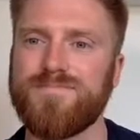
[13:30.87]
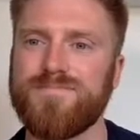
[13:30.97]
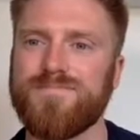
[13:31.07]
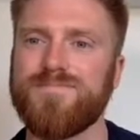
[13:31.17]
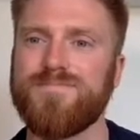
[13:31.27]

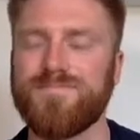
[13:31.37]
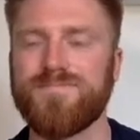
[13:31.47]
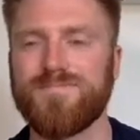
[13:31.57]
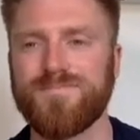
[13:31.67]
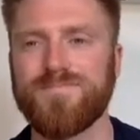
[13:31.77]

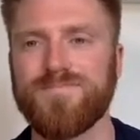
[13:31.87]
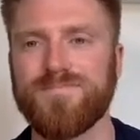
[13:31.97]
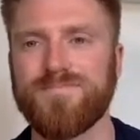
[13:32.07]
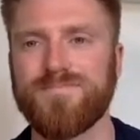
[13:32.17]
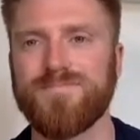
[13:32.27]

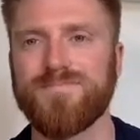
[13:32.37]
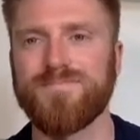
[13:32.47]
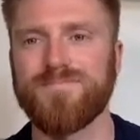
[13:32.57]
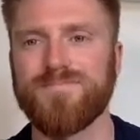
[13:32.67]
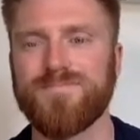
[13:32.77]

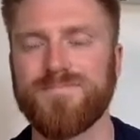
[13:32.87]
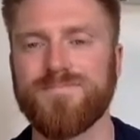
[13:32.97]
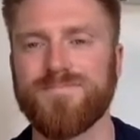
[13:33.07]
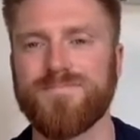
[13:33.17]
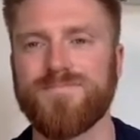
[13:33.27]

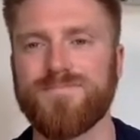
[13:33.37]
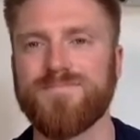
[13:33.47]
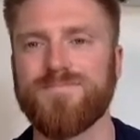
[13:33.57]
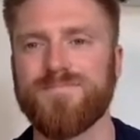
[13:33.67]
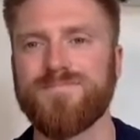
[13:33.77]

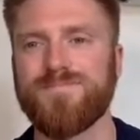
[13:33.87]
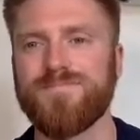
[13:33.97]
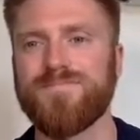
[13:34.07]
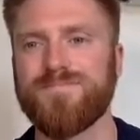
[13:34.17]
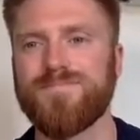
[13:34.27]

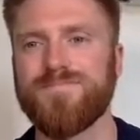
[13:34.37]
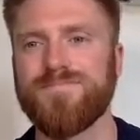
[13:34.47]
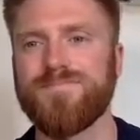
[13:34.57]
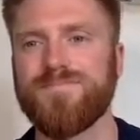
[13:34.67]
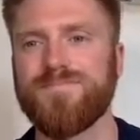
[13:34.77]

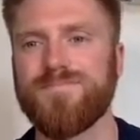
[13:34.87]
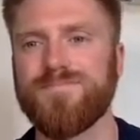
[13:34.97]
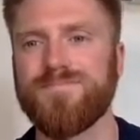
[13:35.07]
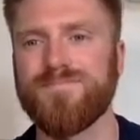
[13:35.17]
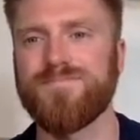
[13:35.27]

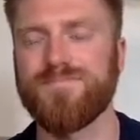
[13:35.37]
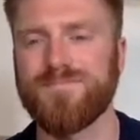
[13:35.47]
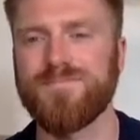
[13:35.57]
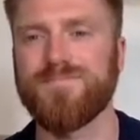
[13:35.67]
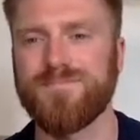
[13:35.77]

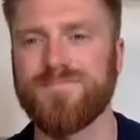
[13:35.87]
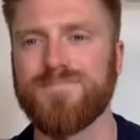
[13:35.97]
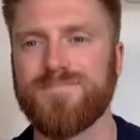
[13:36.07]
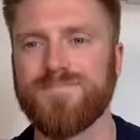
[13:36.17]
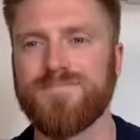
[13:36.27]

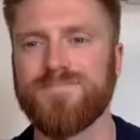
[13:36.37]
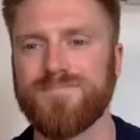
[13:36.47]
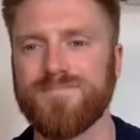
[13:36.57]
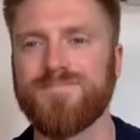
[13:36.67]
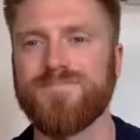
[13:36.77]

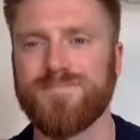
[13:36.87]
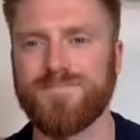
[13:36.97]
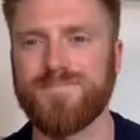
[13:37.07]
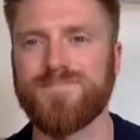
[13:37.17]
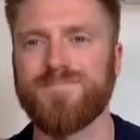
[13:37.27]

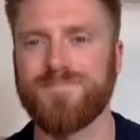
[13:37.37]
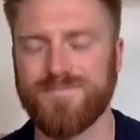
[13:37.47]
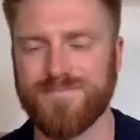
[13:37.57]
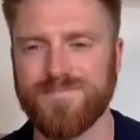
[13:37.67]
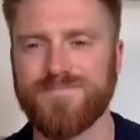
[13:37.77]

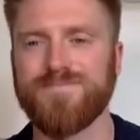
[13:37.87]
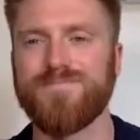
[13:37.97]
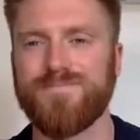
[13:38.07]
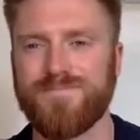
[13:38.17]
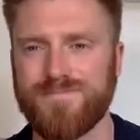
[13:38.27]

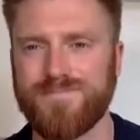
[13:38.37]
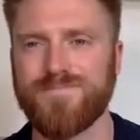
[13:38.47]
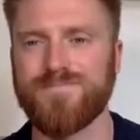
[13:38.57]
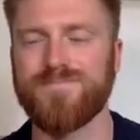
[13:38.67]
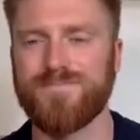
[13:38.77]
(silent)